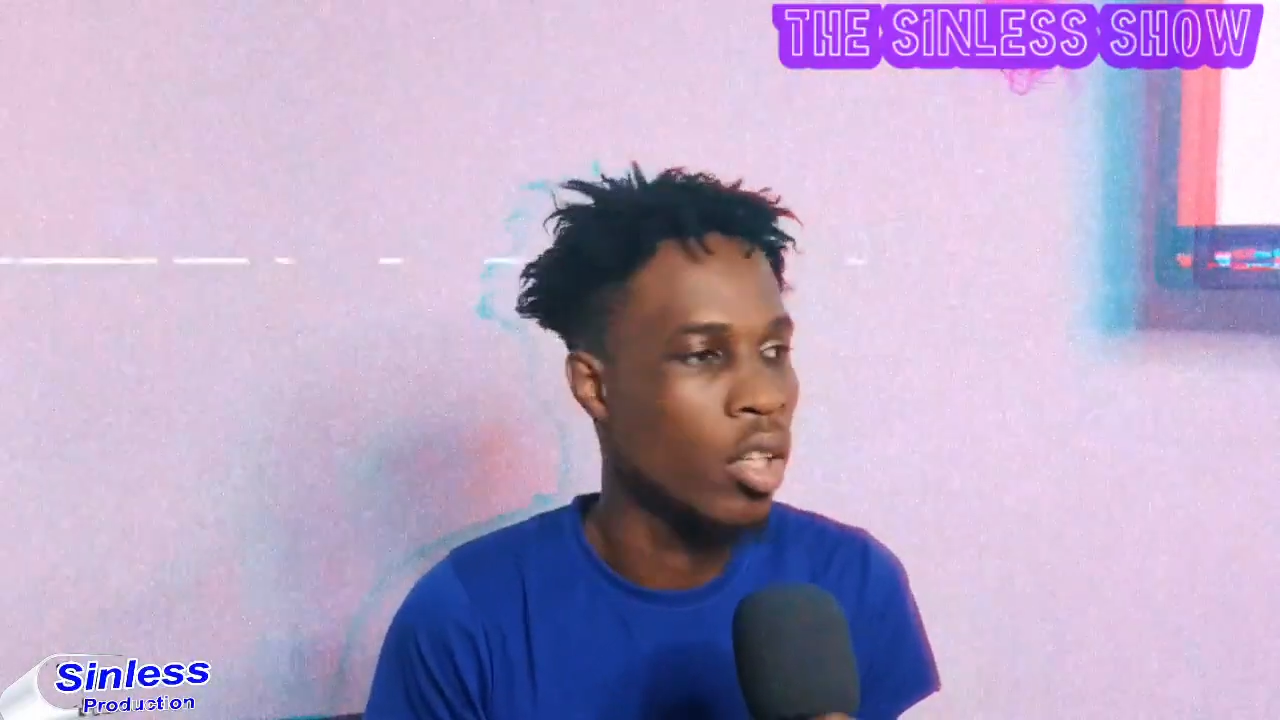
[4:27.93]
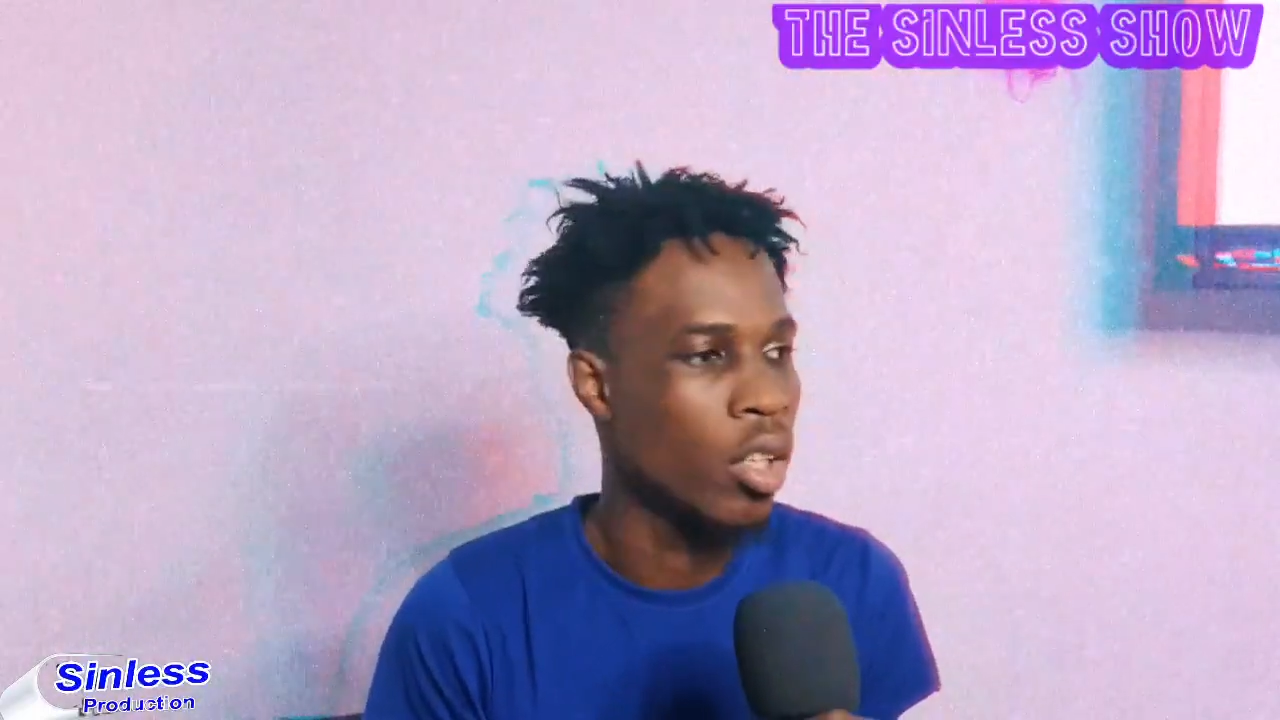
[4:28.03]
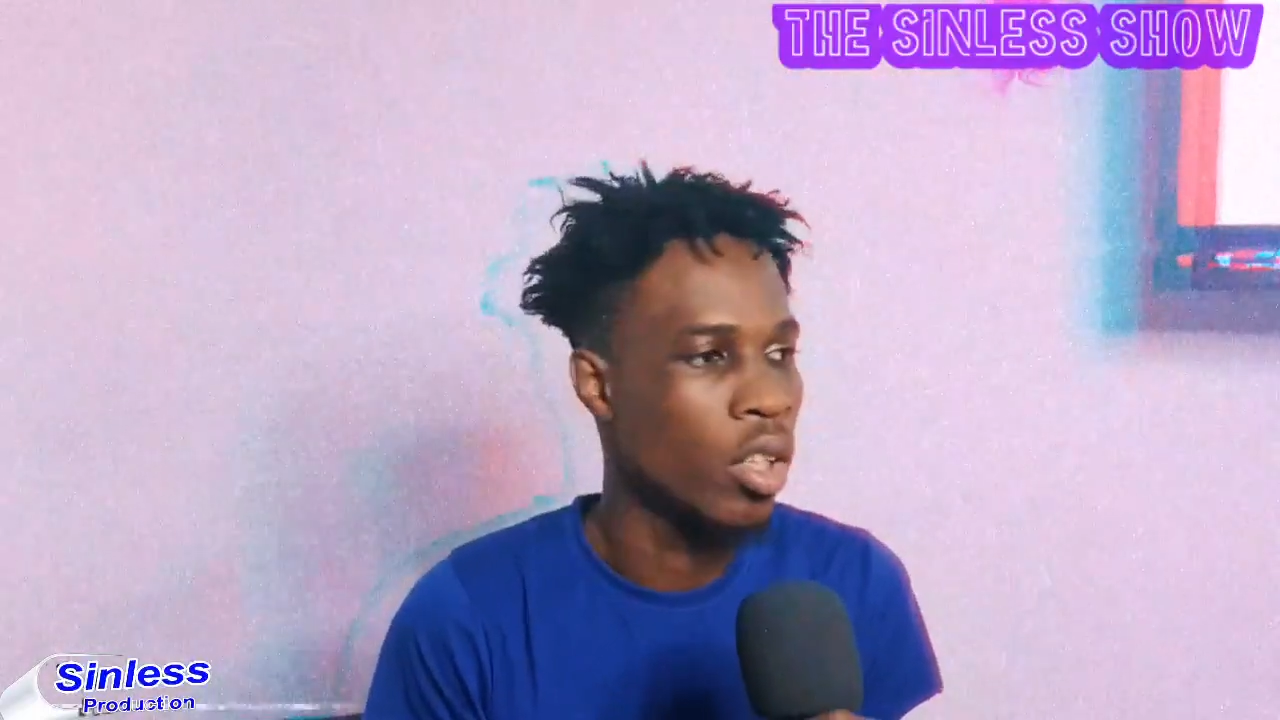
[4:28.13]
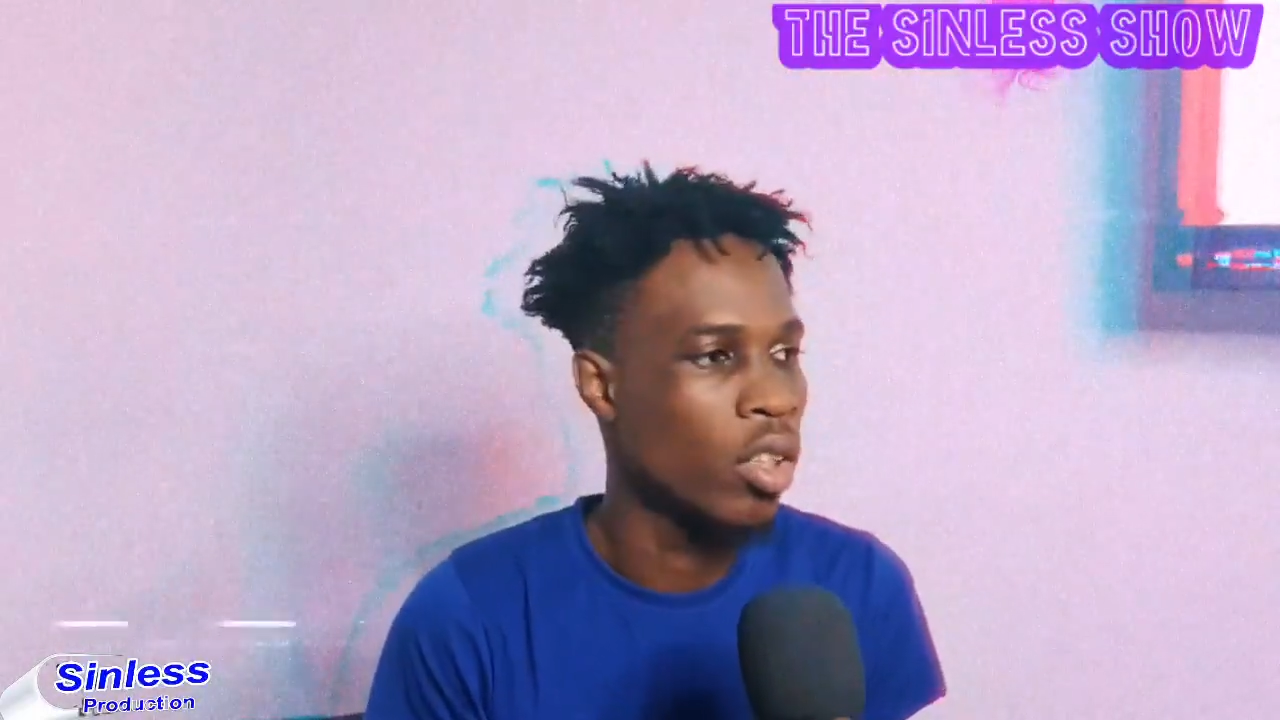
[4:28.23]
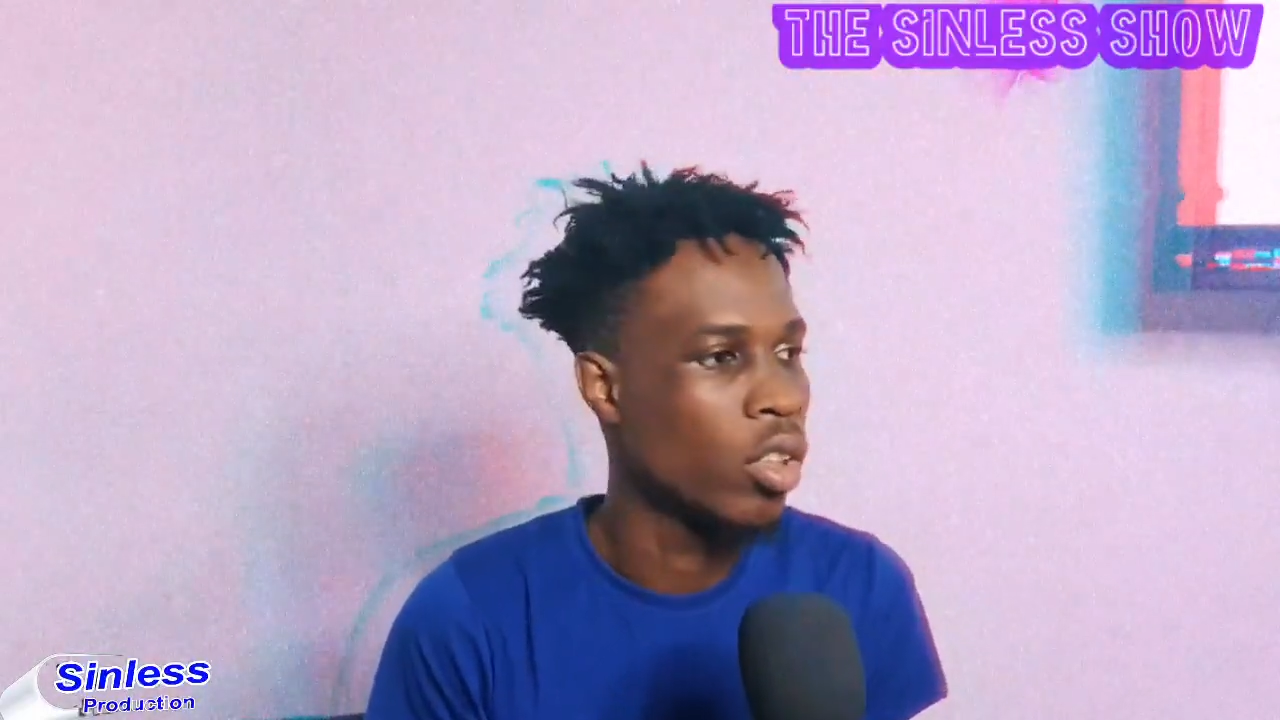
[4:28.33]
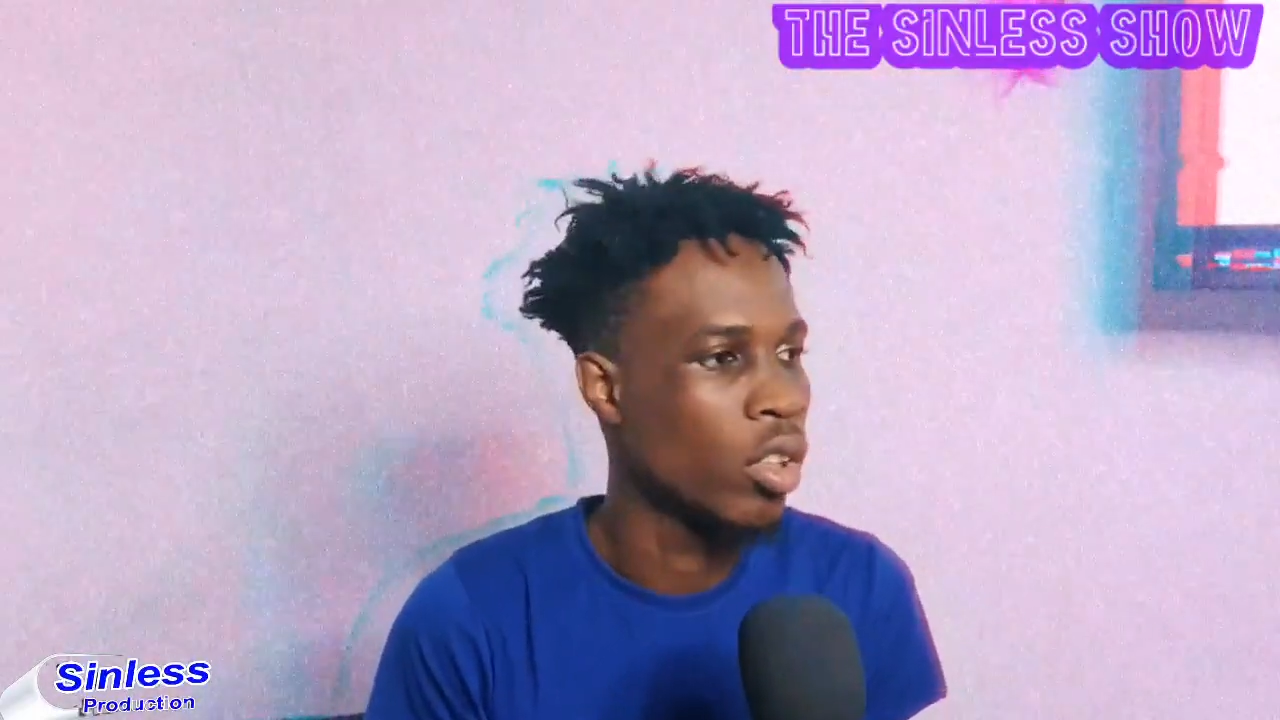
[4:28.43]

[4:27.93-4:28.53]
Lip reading: people are